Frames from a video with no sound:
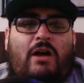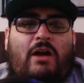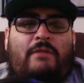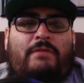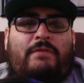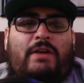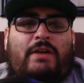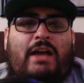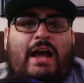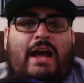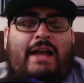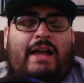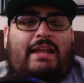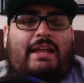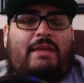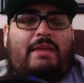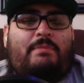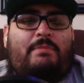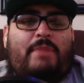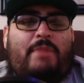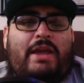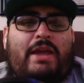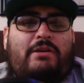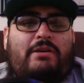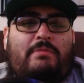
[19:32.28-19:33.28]
off a guy
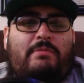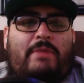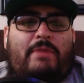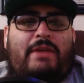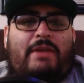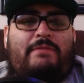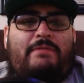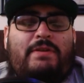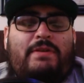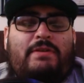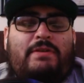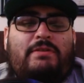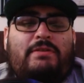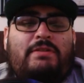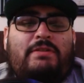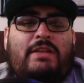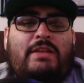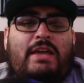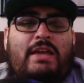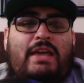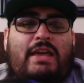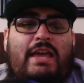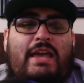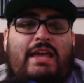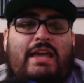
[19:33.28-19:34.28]
like Baker Mayfield
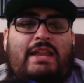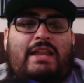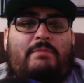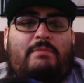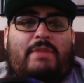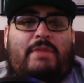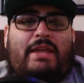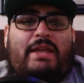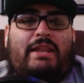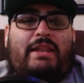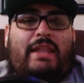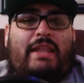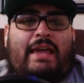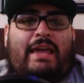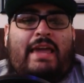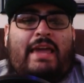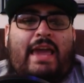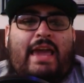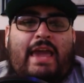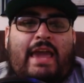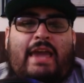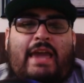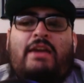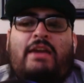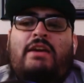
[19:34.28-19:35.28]
and admit, like,
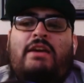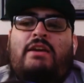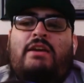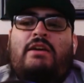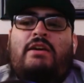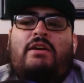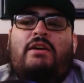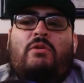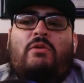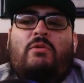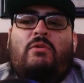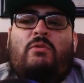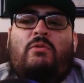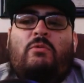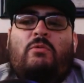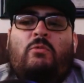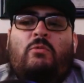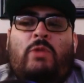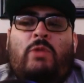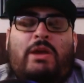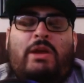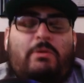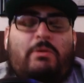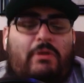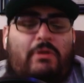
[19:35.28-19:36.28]
hey,
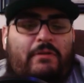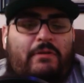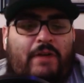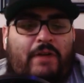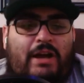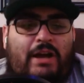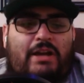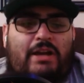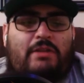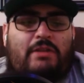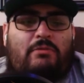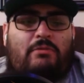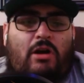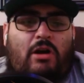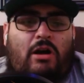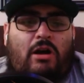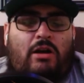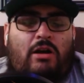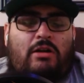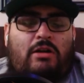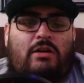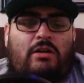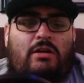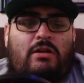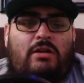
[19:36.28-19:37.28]
we were fucking
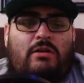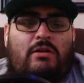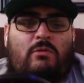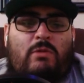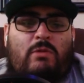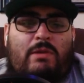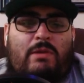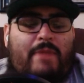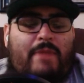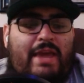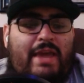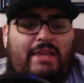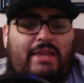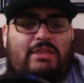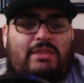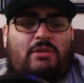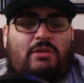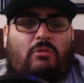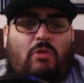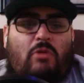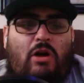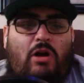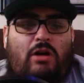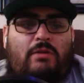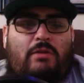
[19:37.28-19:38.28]
wrong. We made the
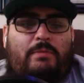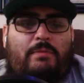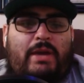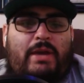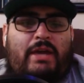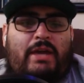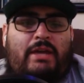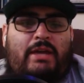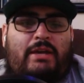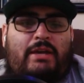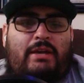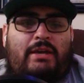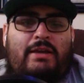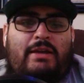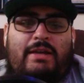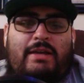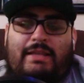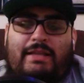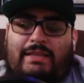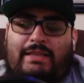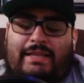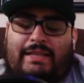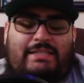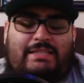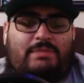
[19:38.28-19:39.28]
wrong pick.
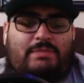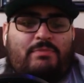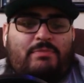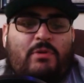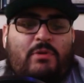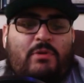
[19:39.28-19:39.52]
Let's